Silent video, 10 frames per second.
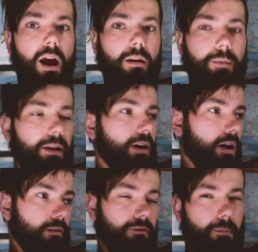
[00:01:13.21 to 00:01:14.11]
I'm gonna be
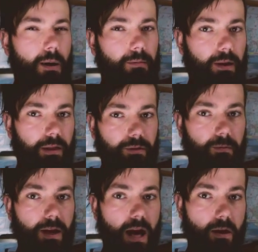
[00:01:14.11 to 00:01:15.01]
gone for probably
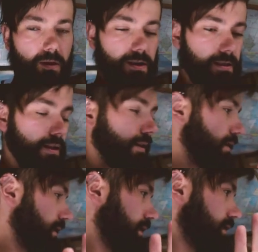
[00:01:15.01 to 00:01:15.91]
3 hours.
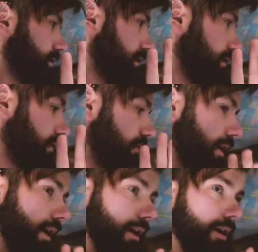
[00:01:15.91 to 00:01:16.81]
So
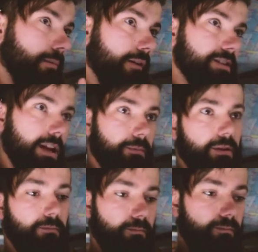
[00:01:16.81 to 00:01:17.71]
I've set up
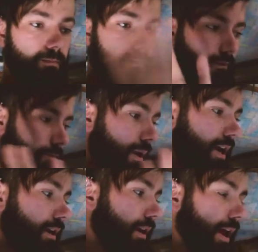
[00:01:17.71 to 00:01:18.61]
the
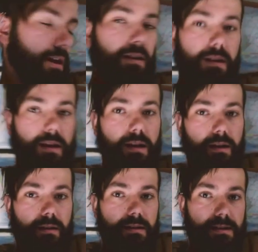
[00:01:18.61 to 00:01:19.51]
rig like
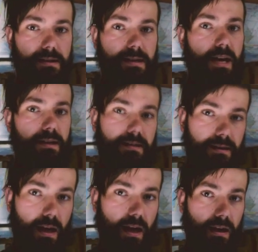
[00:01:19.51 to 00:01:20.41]
in as
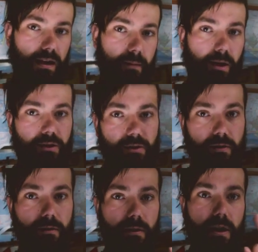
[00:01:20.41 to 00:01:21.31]
intense a climate
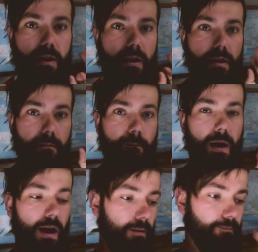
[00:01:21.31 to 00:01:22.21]
control
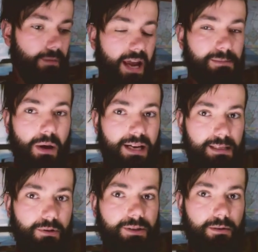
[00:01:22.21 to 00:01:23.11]
as
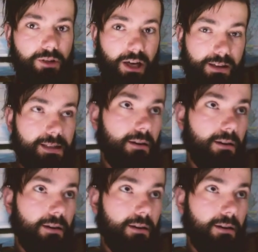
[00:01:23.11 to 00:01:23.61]
possible. So check this